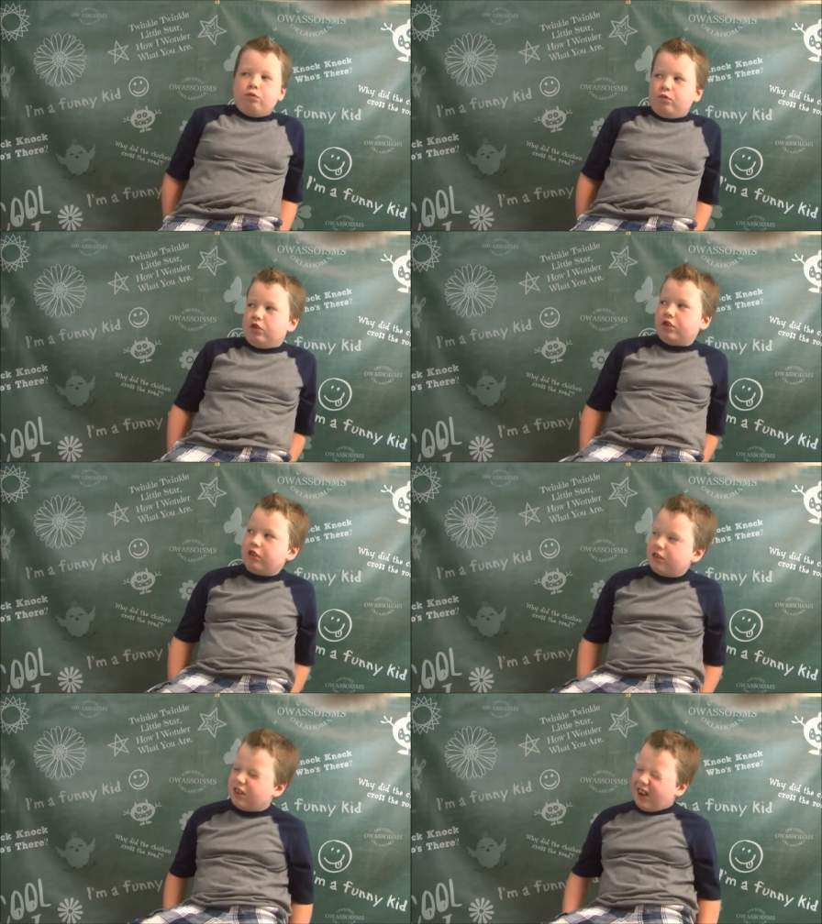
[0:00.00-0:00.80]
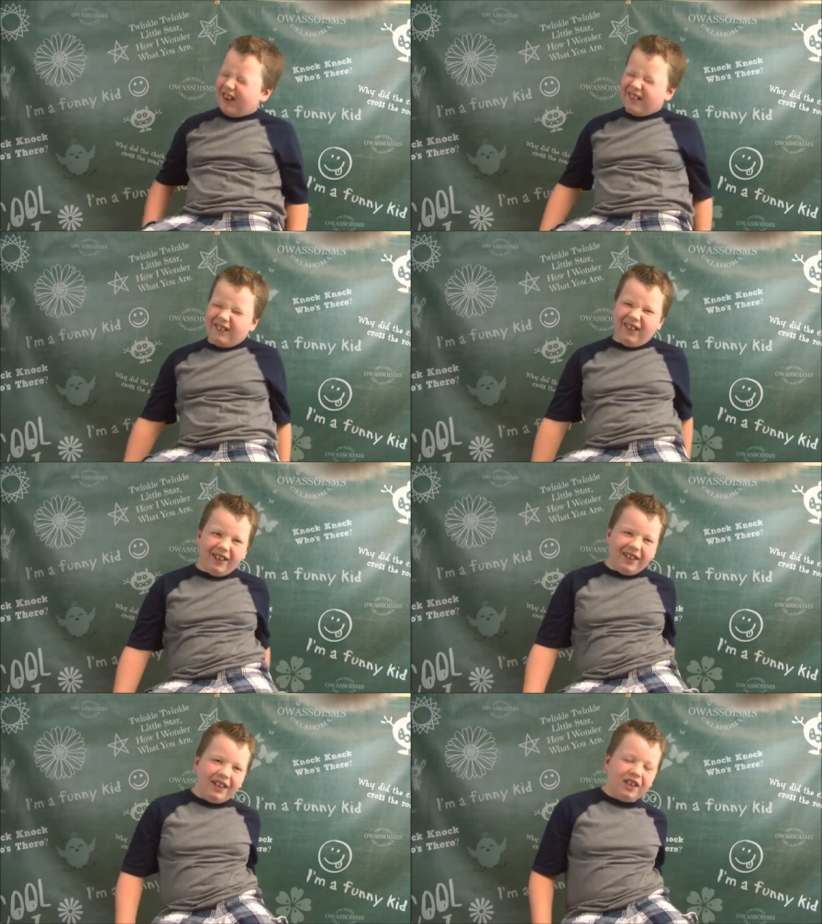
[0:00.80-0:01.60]
Not
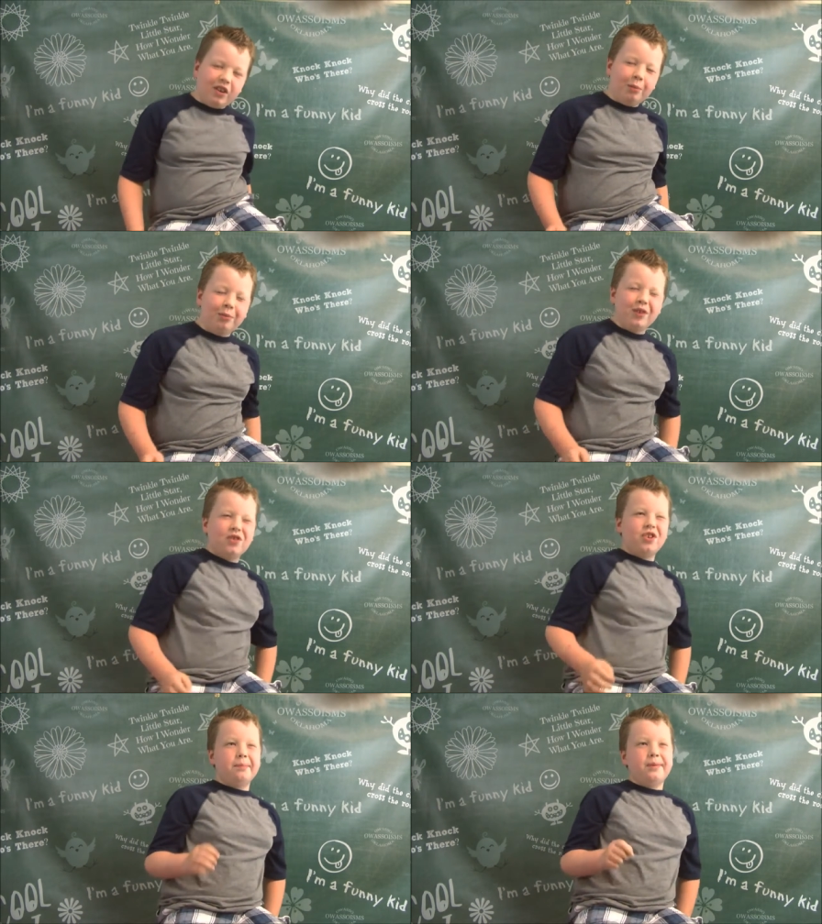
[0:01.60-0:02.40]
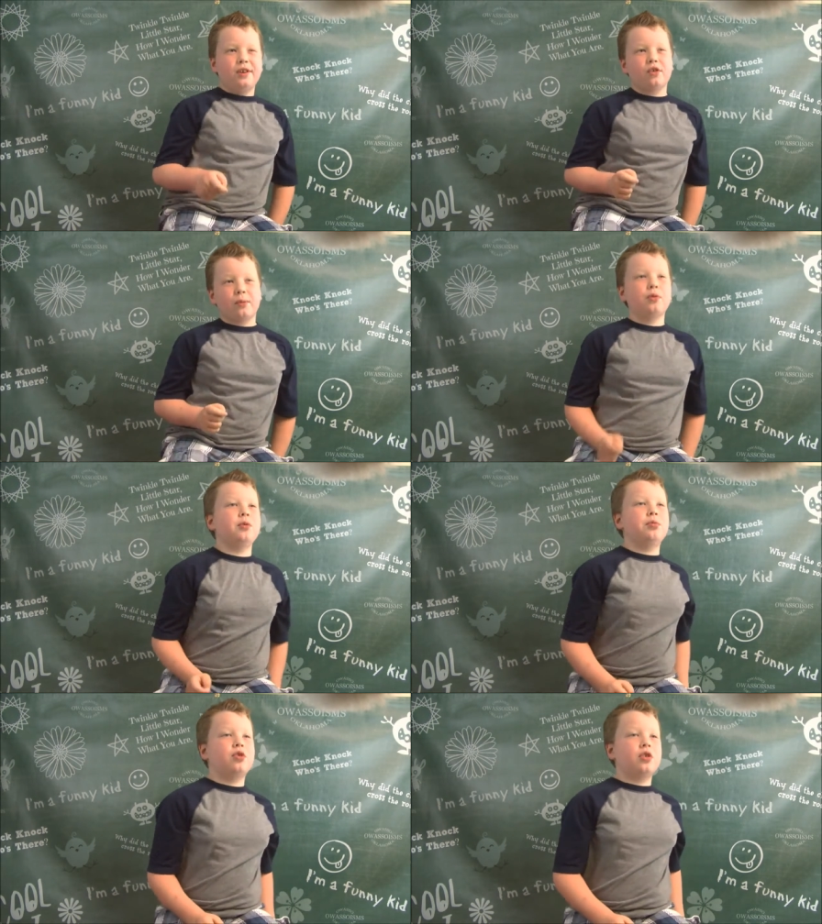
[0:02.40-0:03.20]
really. Only she pees her
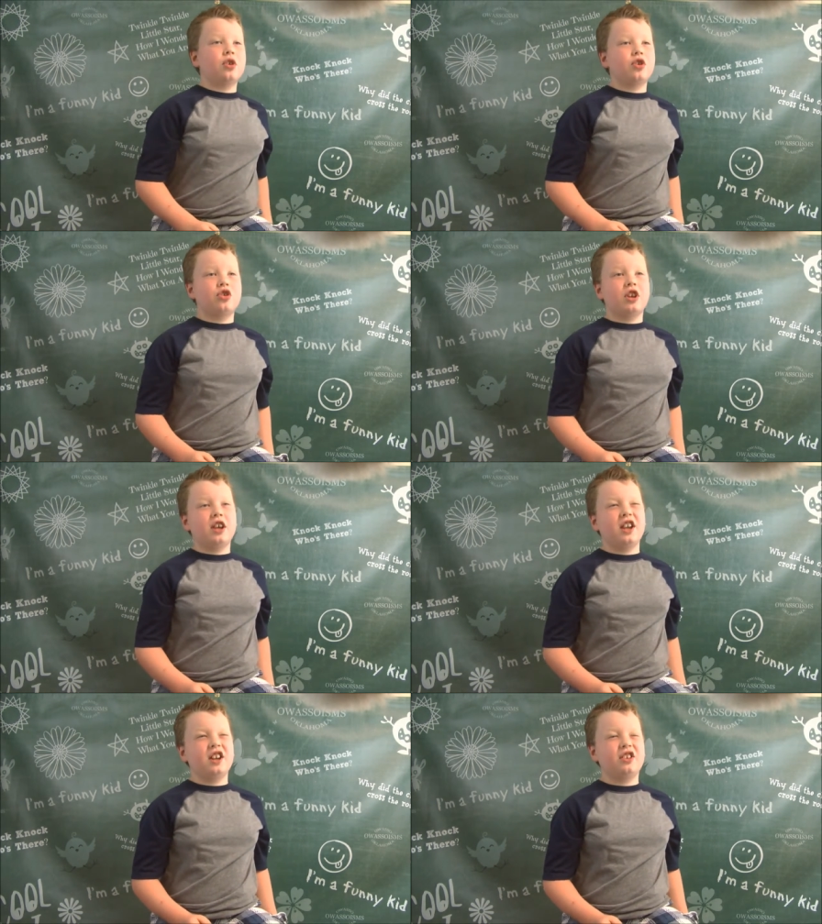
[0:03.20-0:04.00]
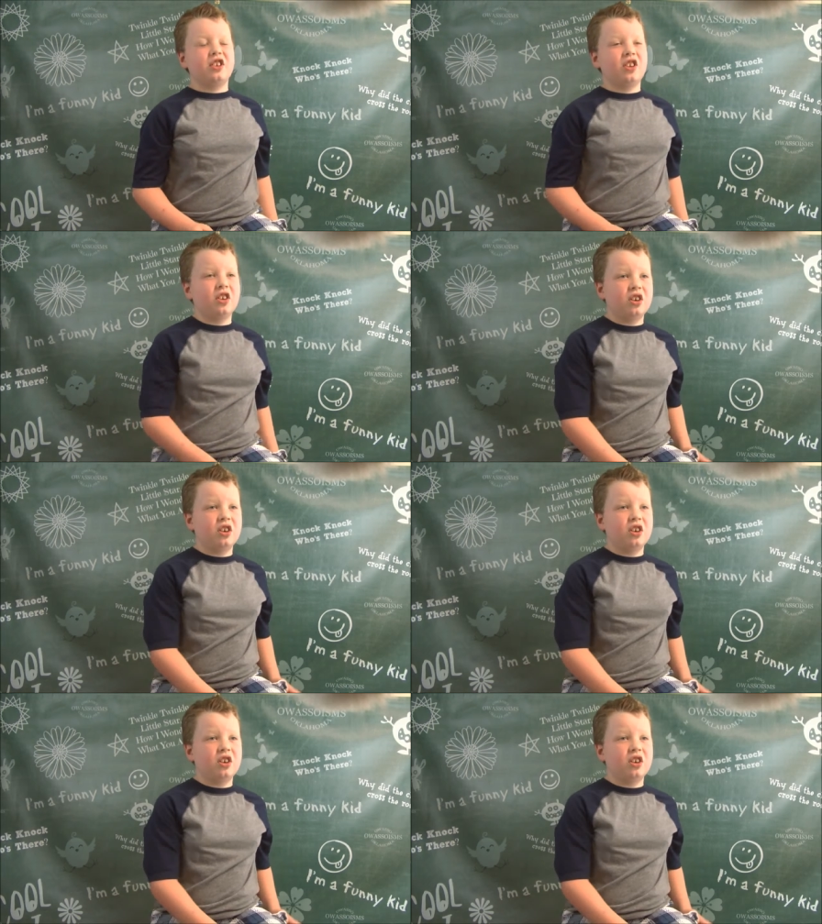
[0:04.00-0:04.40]
poops because she hates it.